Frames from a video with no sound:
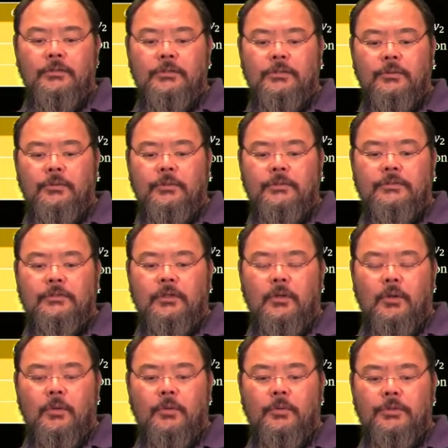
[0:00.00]
2 is the
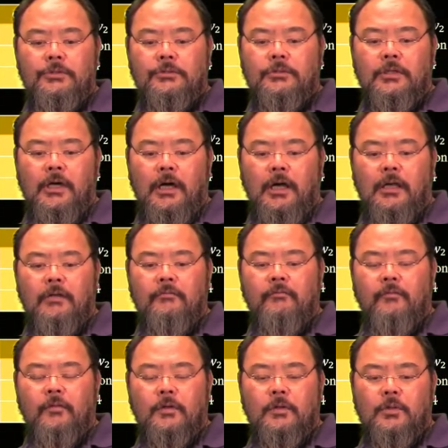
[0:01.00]
original
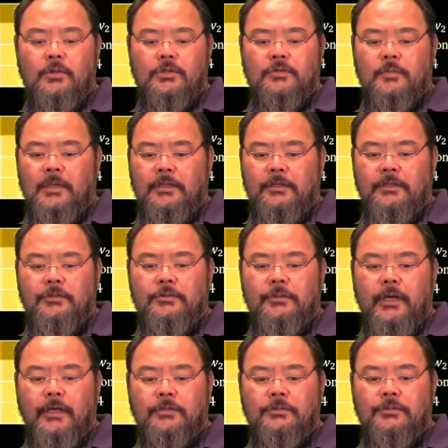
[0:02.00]
column corresponding to
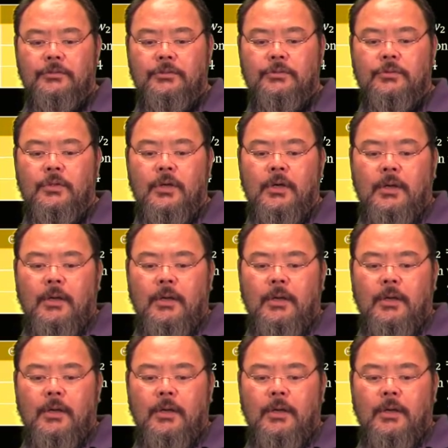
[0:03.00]
x2,